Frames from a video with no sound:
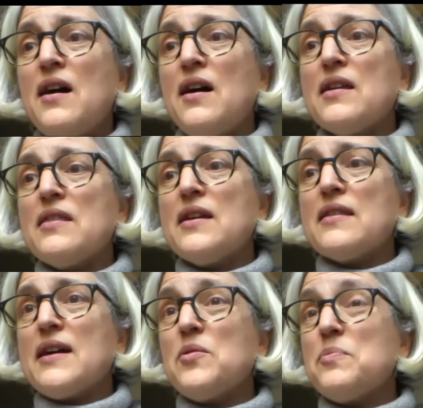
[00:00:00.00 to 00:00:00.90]
I think
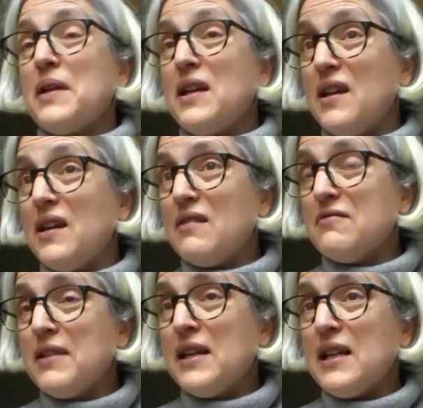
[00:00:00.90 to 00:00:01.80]
that would be
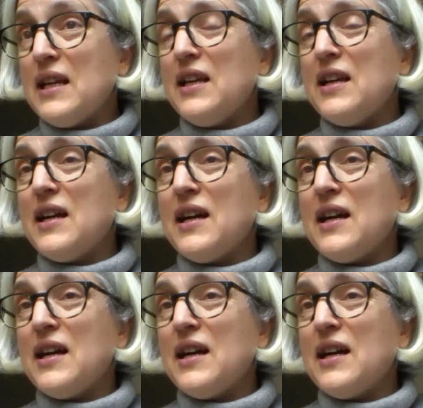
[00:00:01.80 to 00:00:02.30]
really